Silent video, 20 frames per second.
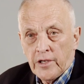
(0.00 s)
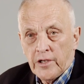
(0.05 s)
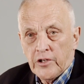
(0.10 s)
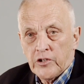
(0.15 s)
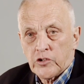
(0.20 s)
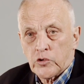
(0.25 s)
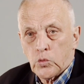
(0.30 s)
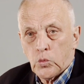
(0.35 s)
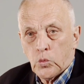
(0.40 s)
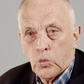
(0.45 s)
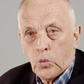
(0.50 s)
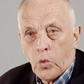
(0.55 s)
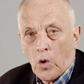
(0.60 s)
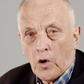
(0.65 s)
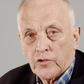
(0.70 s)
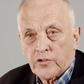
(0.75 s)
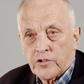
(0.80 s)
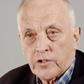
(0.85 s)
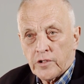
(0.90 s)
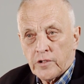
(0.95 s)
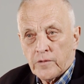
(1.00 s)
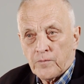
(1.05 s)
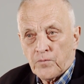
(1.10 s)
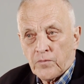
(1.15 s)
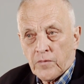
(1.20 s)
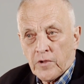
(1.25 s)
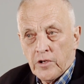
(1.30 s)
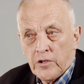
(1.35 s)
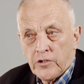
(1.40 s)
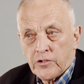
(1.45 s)
is, what
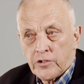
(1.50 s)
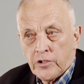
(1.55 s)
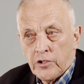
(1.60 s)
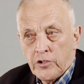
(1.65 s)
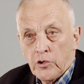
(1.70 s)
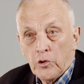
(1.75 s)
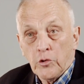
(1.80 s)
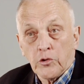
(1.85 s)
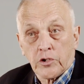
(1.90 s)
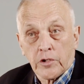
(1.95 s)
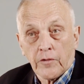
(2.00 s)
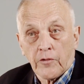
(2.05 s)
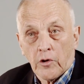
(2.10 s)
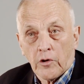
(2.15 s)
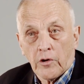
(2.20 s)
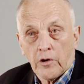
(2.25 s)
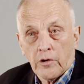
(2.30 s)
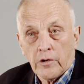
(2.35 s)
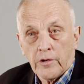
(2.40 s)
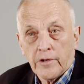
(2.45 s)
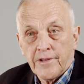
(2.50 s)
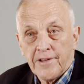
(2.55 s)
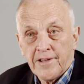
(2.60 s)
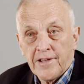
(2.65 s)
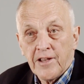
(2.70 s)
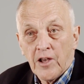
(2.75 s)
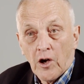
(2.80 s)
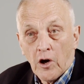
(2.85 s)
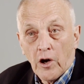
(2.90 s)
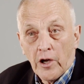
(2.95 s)
is the use of your
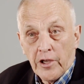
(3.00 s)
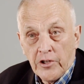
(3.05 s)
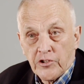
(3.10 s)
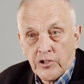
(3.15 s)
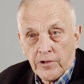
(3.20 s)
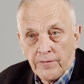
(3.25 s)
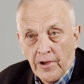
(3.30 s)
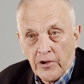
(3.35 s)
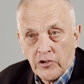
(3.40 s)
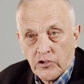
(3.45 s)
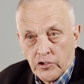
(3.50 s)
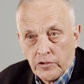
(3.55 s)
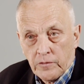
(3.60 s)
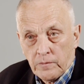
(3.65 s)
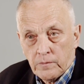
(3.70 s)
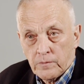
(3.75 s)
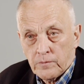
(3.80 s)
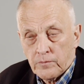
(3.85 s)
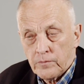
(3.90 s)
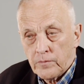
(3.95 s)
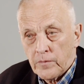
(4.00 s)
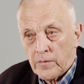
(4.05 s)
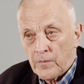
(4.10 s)
intervention?